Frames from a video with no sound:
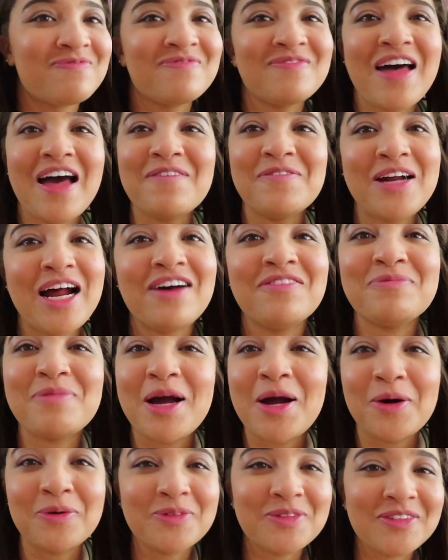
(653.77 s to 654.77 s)
I've been having
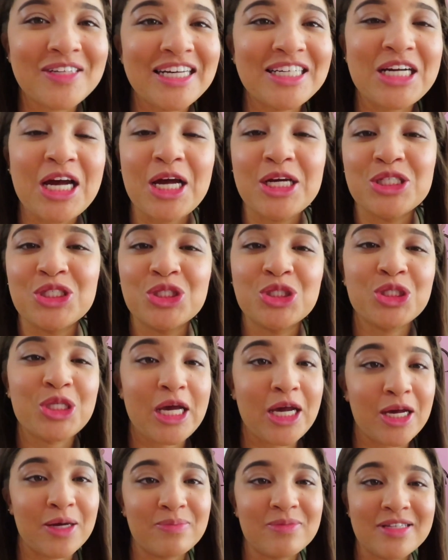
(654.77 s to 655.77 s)
my own like
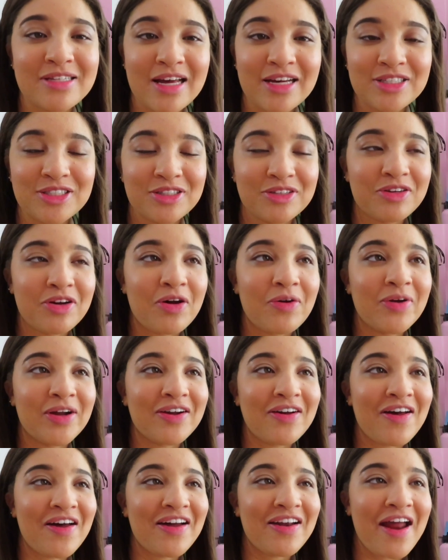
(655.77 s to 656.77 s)
jam session
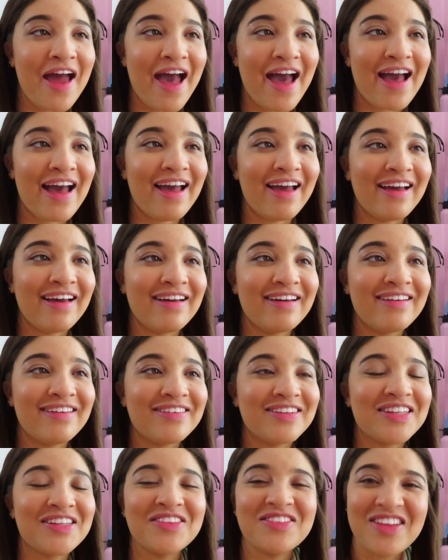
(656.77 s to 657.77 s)
going on. I
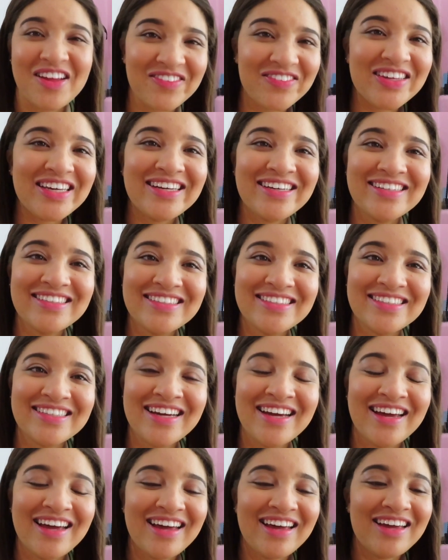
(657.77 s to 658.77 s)
love it.
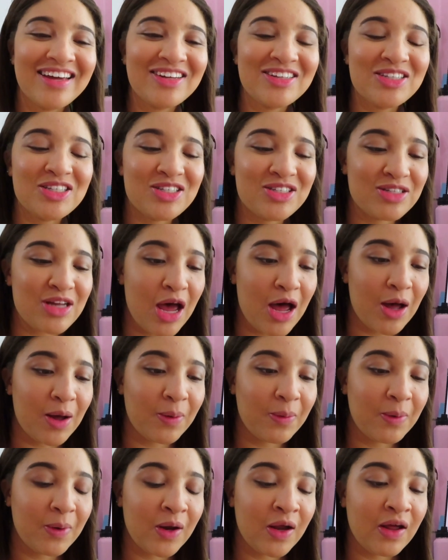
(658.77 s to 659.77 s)
So
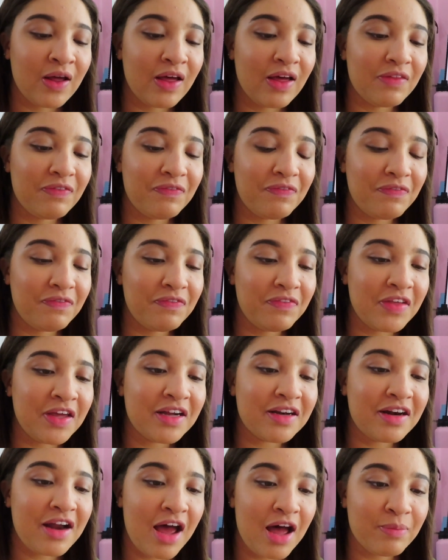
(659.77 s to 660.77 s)
I
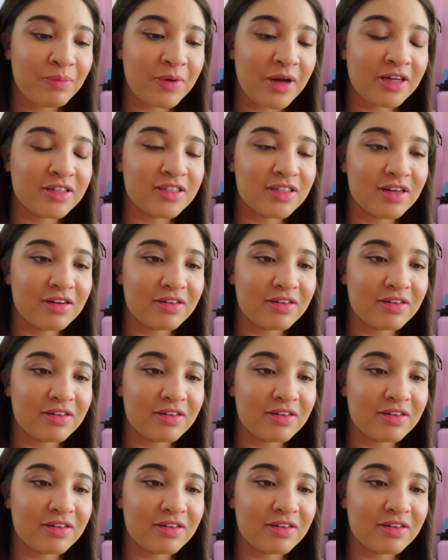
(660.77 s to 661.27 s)
think now I'm about to go